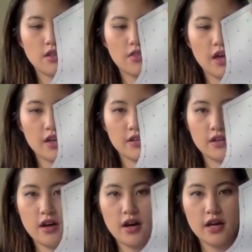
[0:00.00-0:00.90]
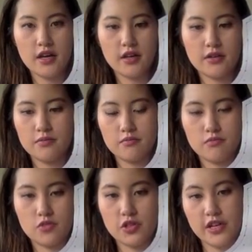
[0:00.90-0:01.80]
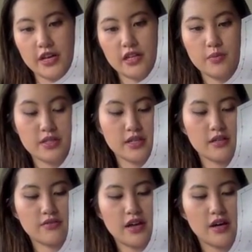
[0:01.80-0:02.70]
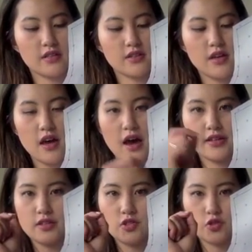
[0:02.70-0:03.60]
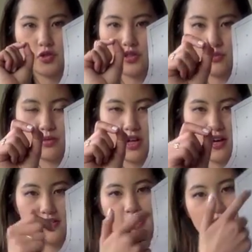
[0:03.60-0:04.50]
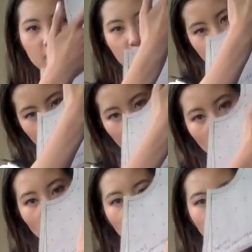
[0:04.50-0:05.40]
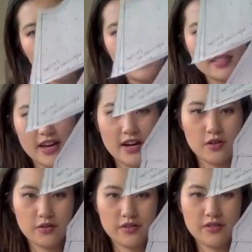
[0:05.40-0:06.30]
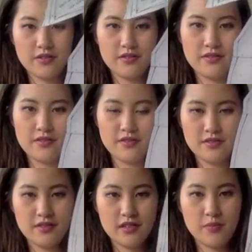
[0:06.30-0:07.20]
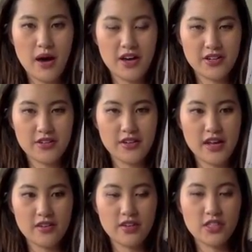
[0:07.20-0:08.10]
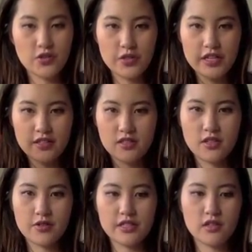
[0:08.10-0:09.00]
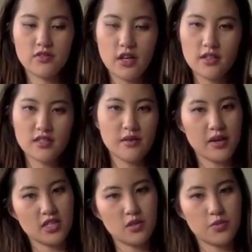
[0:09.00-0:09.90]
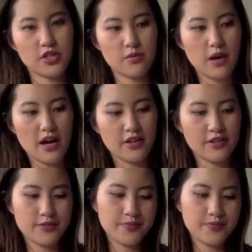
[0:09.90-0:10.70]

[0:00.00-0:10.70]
then I took 80% of that and drew a little plot. And then I did that all the way down the pattern, and eventually you get a series of dots that match up to your pattern.